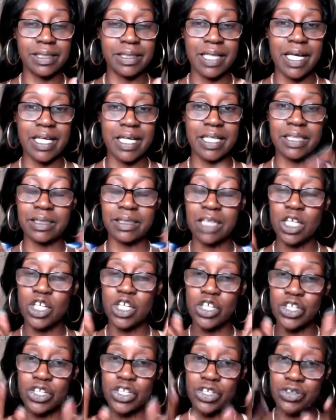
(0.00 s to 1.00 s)
Yes,
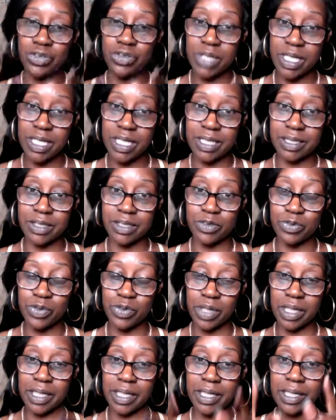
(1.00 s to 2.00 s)
ladies, you
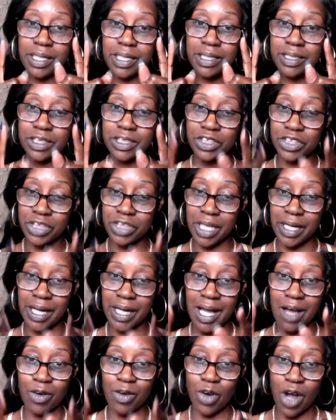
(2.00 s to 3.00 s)
need to really
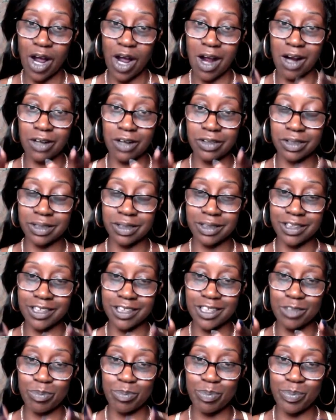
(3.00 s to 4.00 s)
check out our
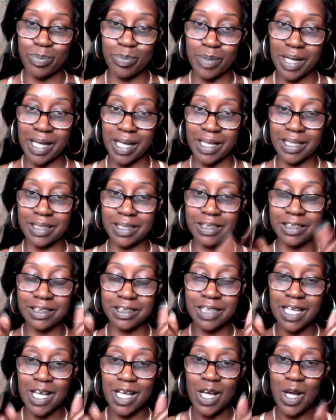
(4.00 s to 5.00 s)
sea
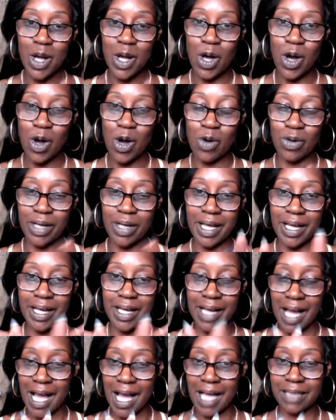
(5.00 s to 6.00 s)
flakes.
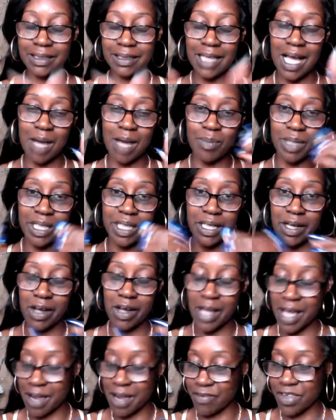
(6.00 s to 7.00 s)
Okay, guys,
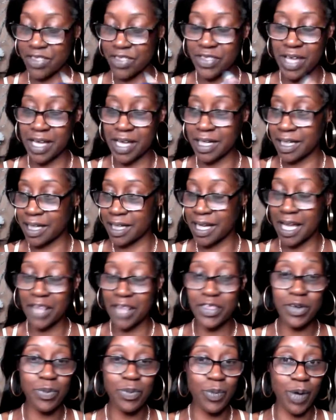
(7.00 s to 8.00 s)
I'm gonna get
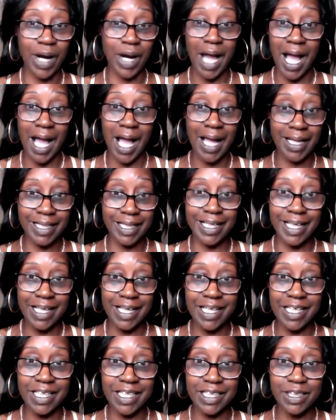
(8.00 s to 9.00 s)
everything together, what
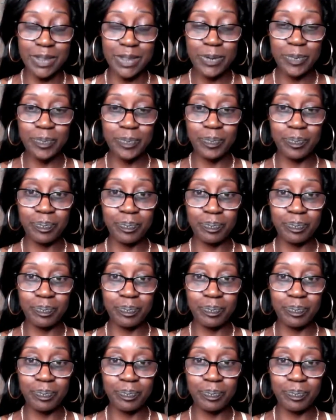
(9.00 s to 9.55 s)
I need,